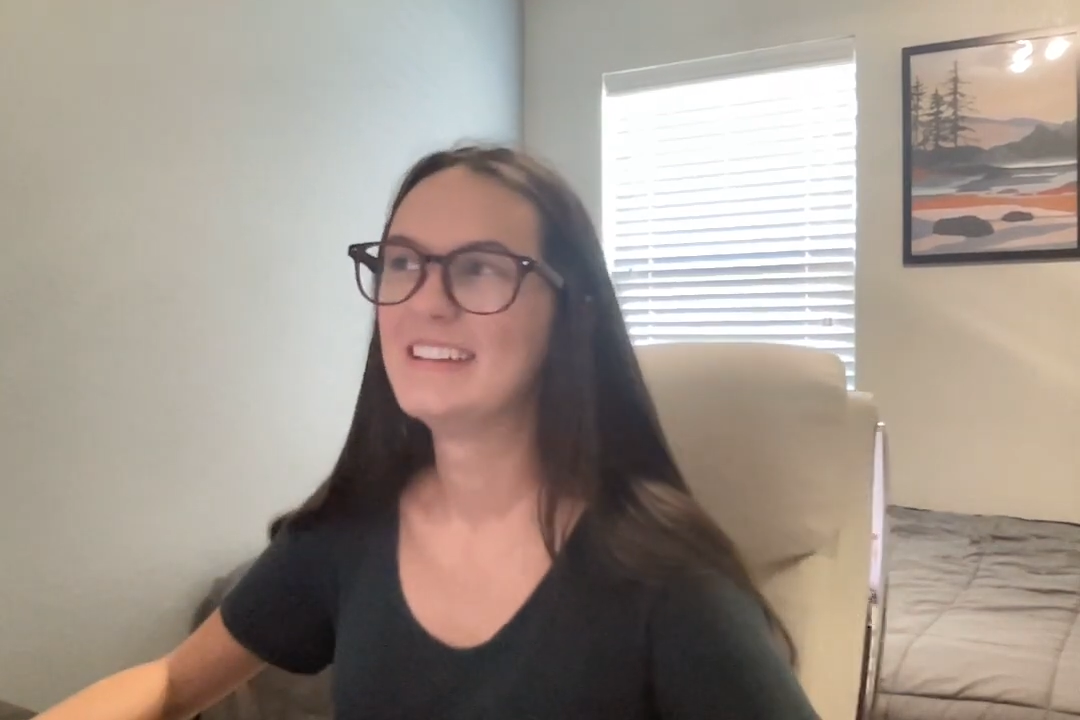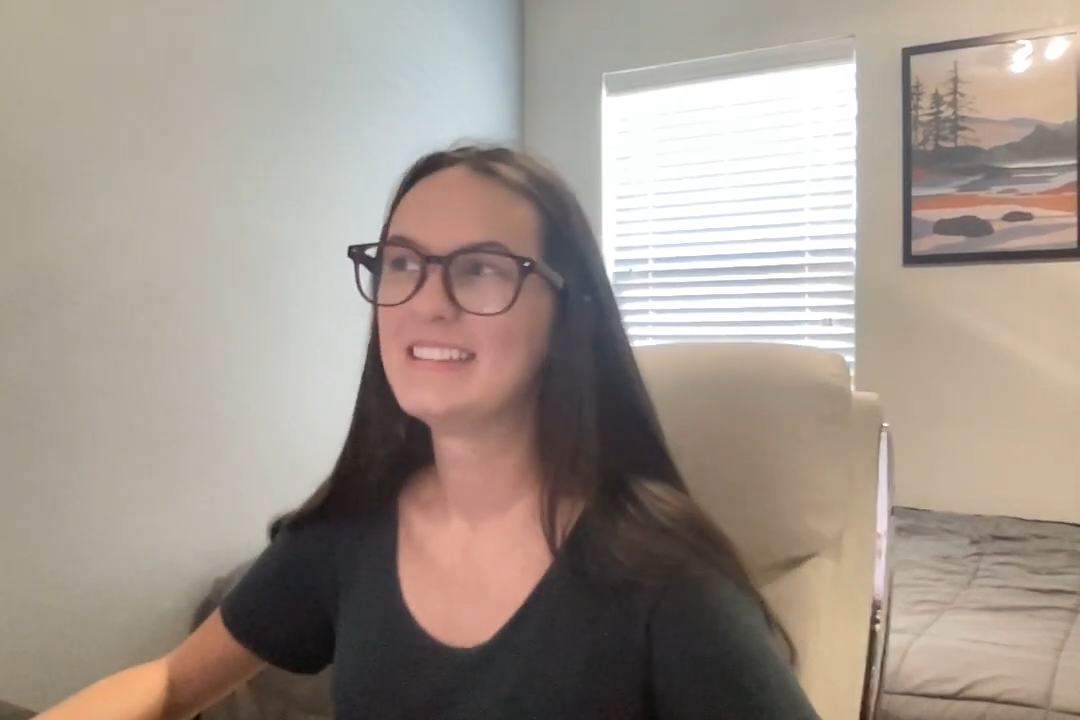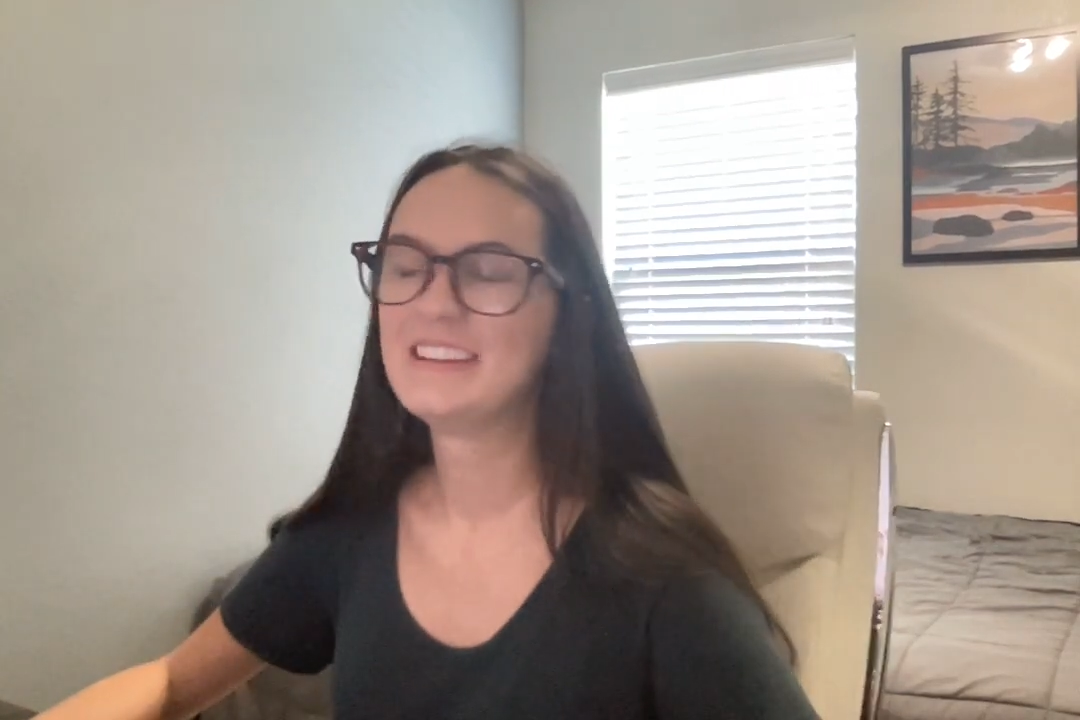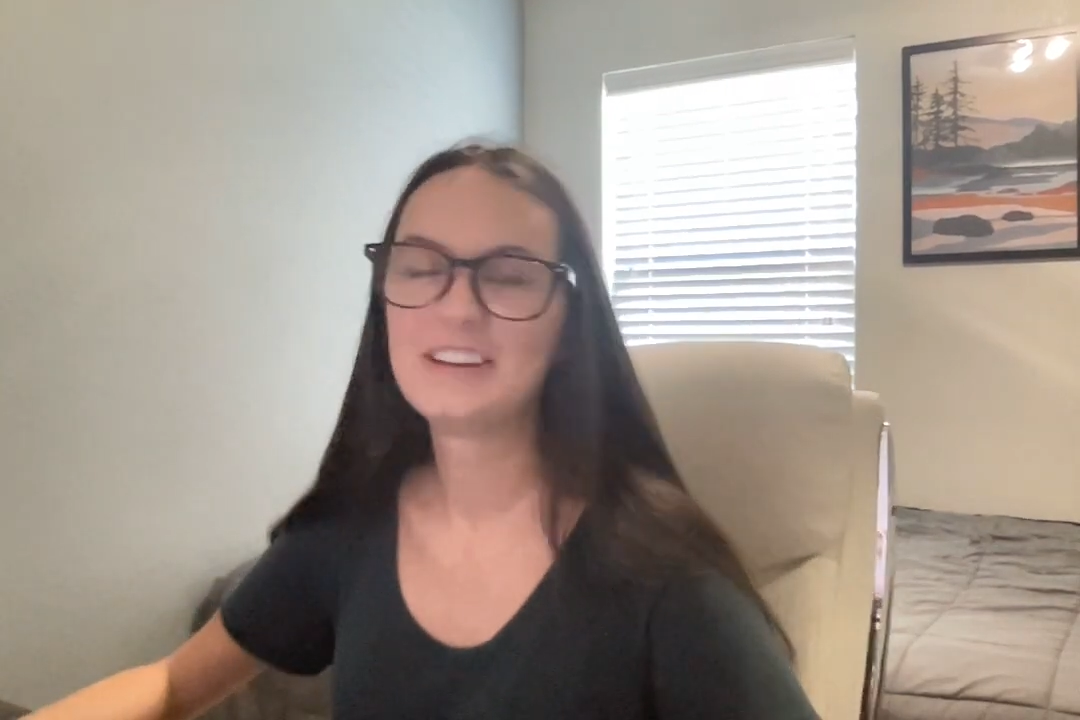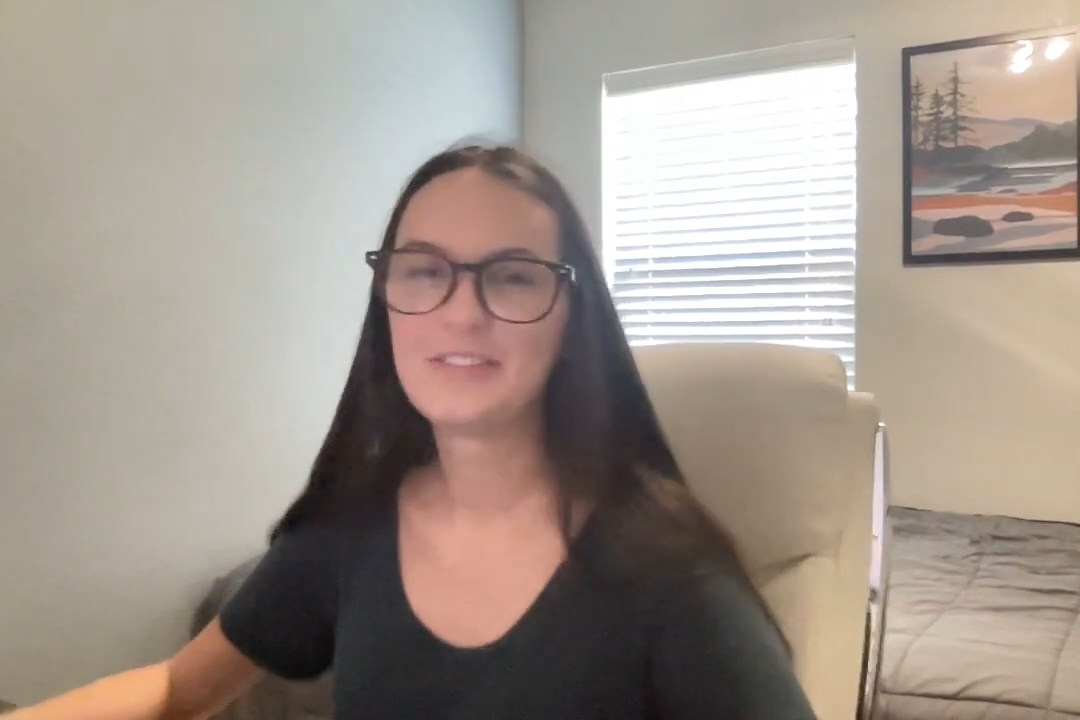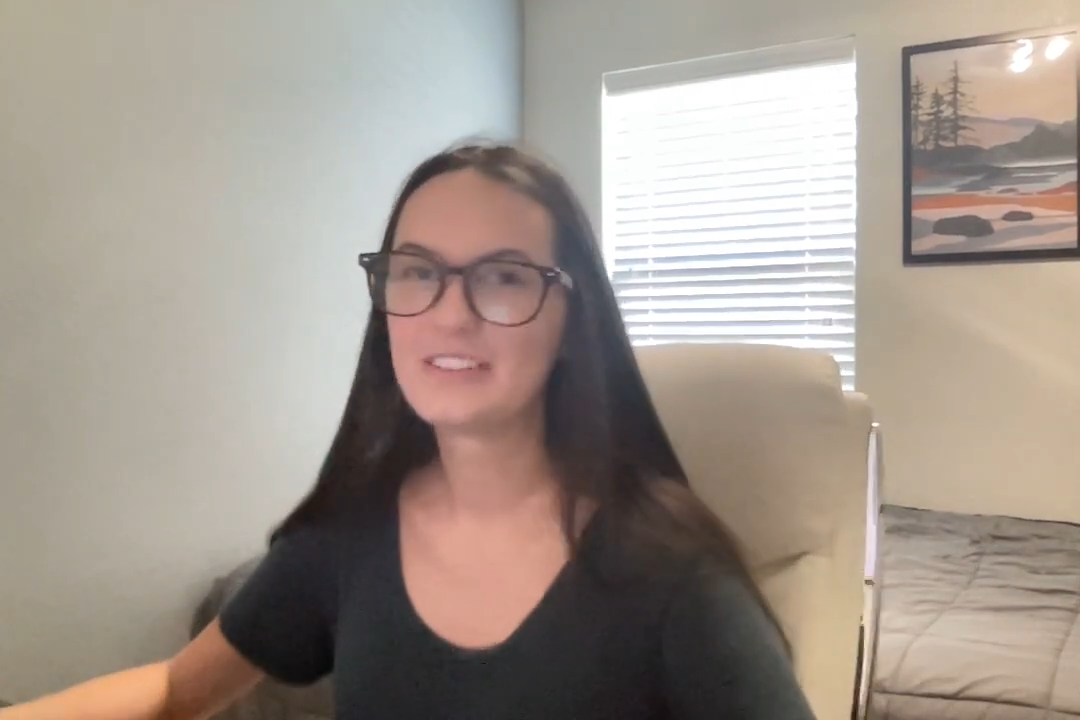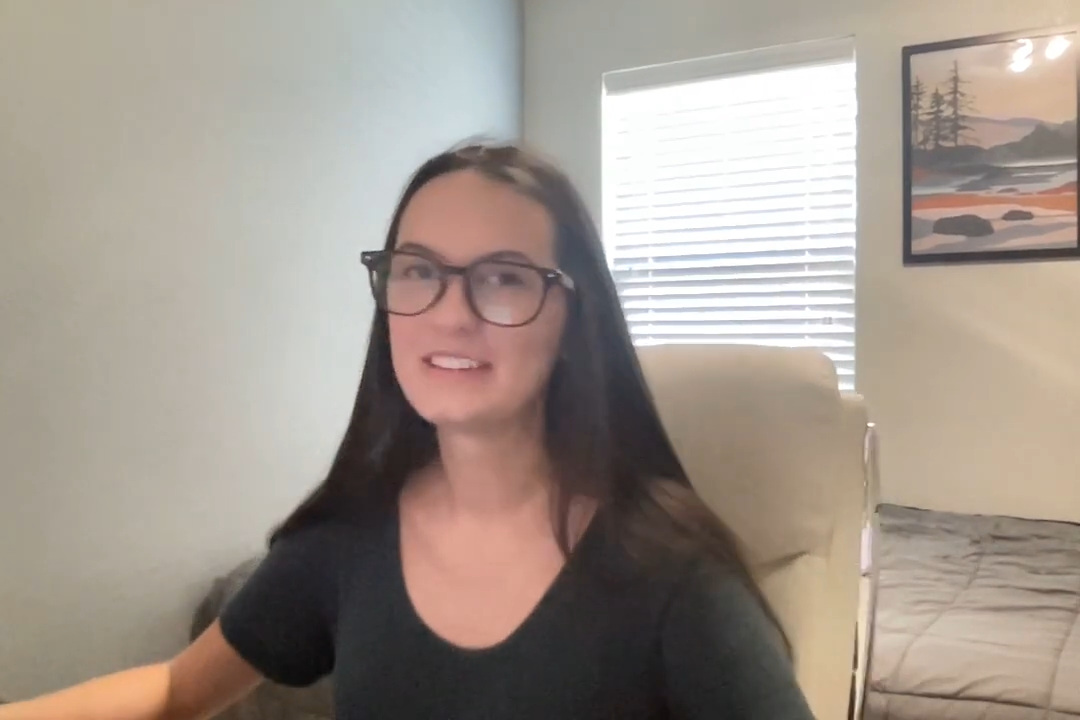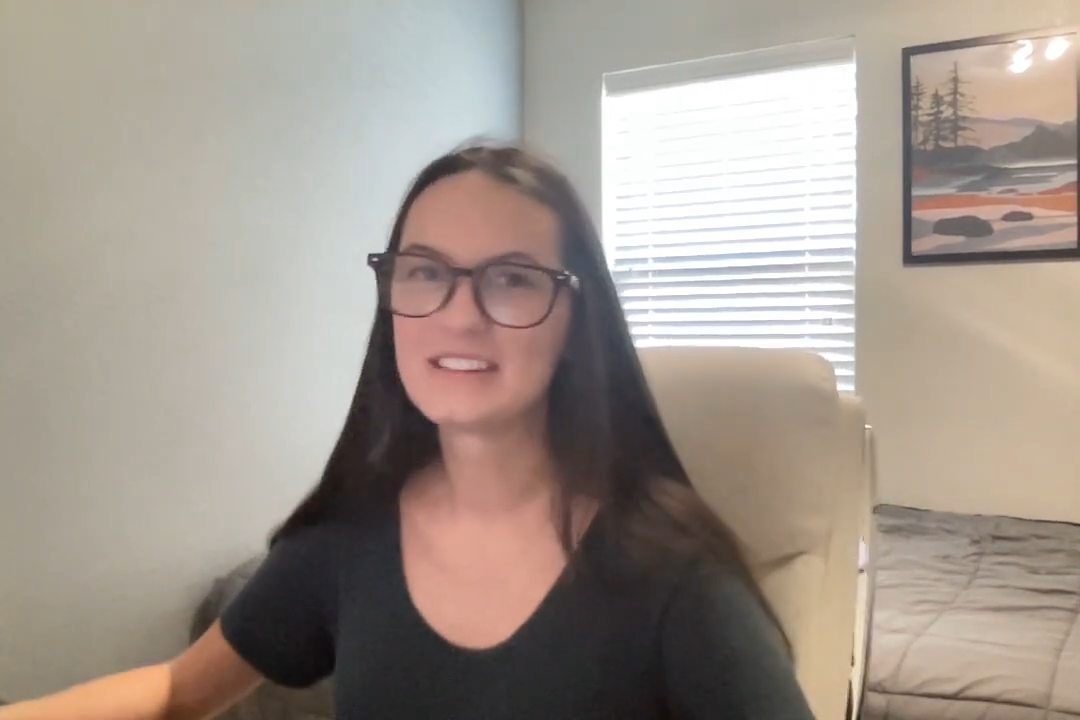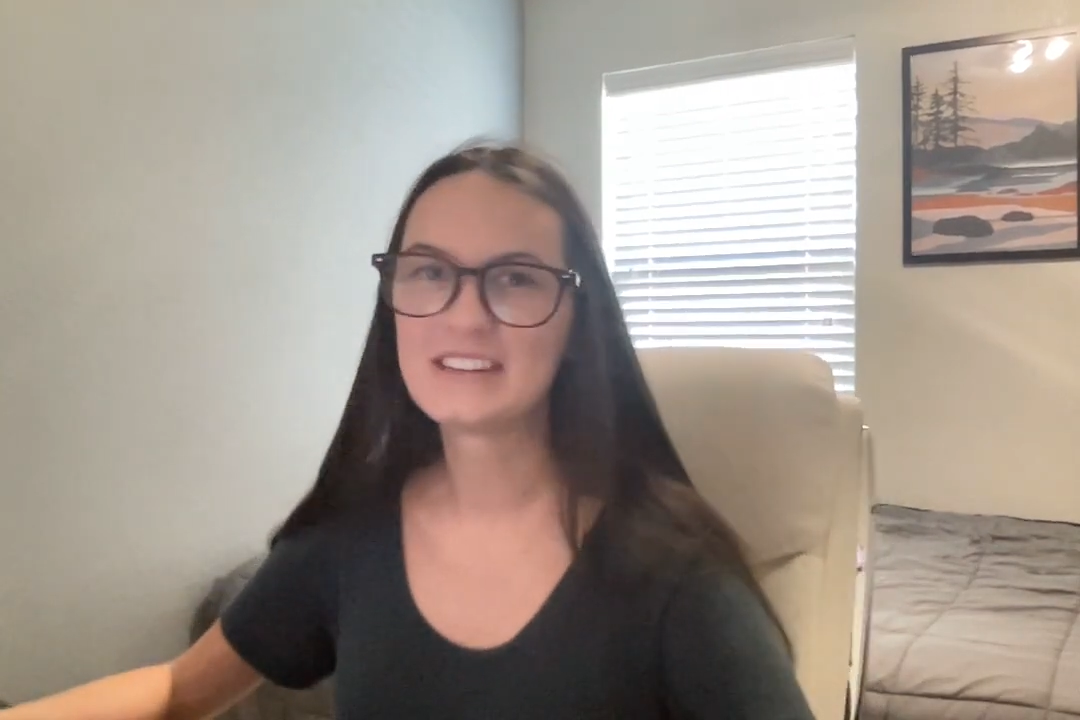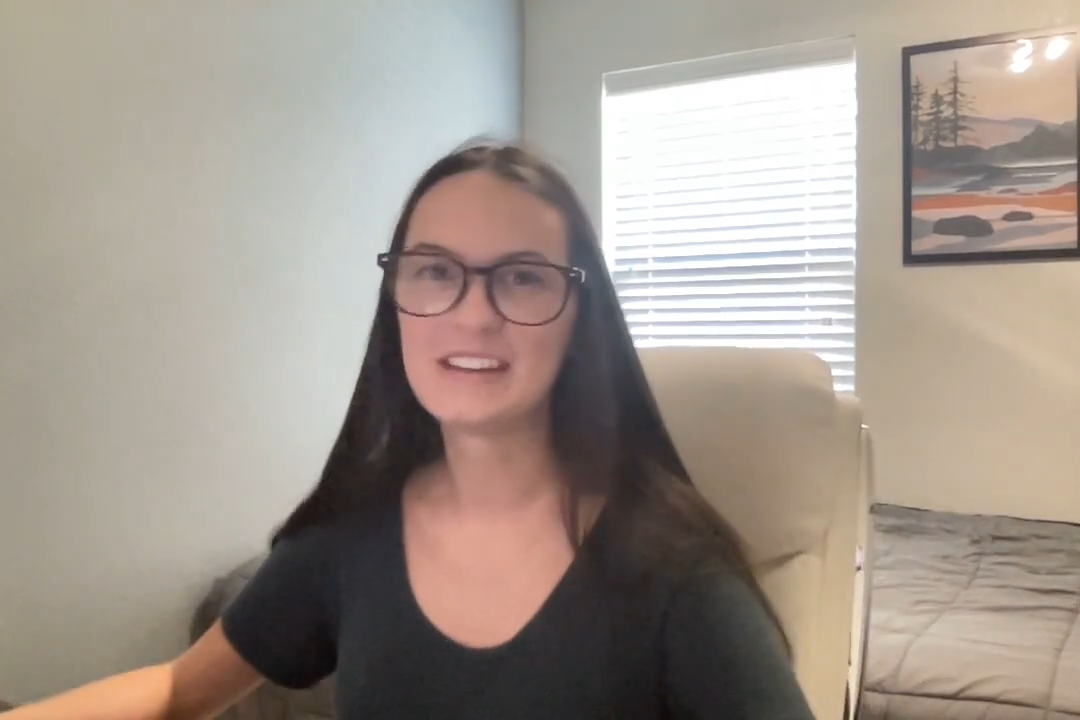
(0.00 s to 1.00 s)
thank you for
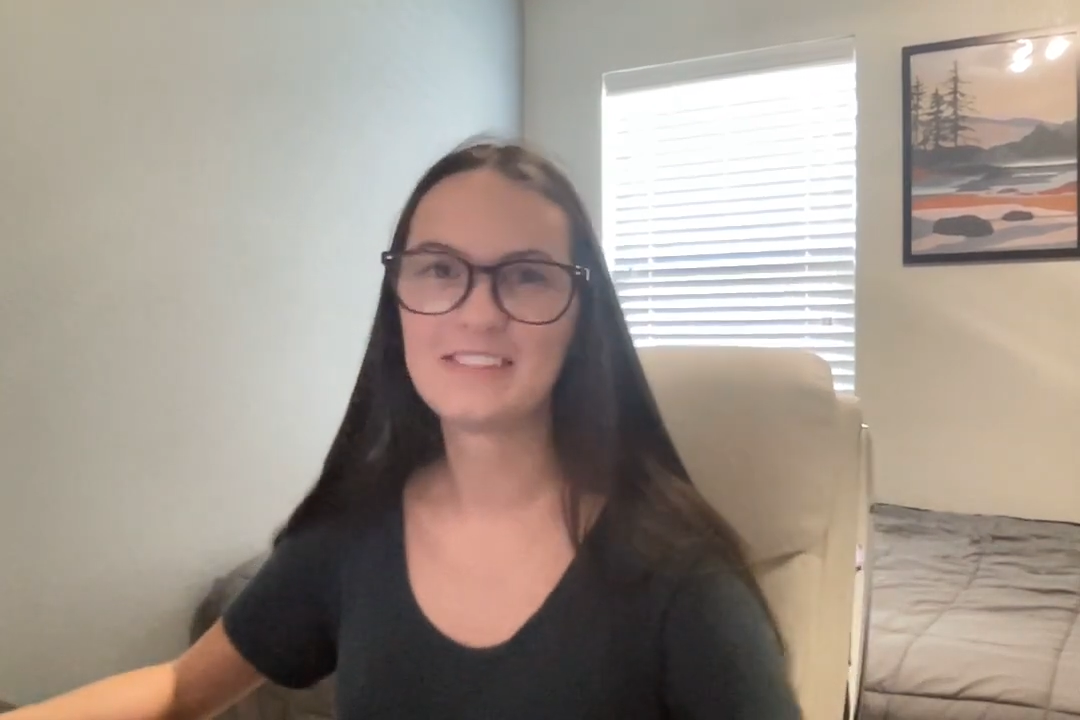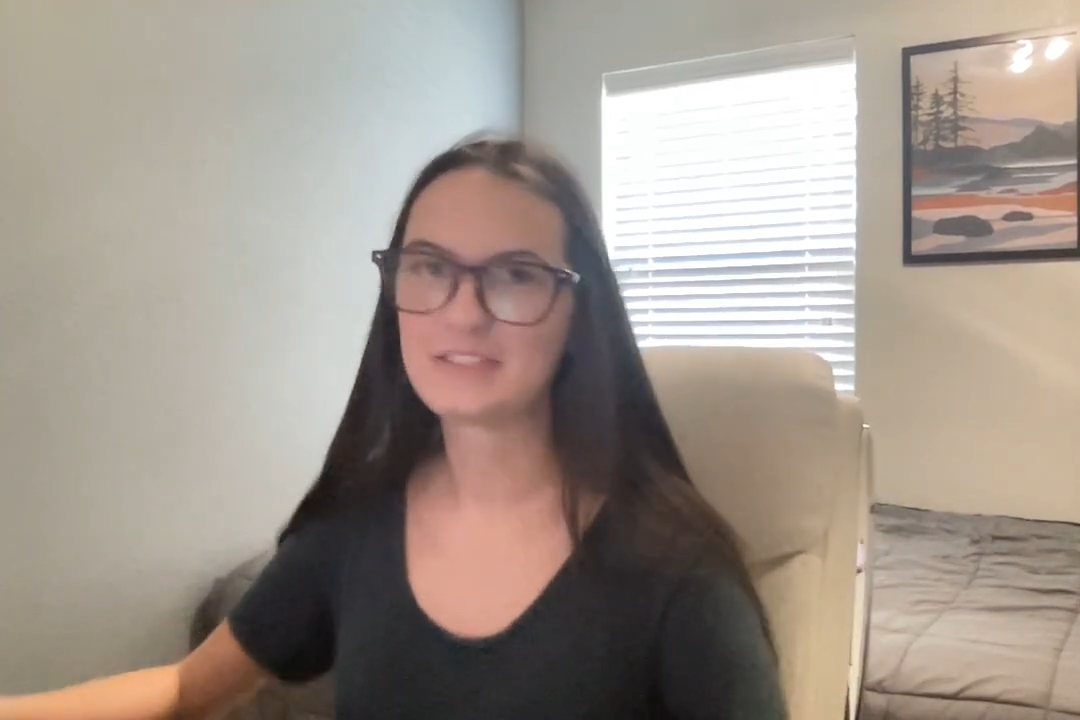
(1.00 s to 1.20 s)
listening.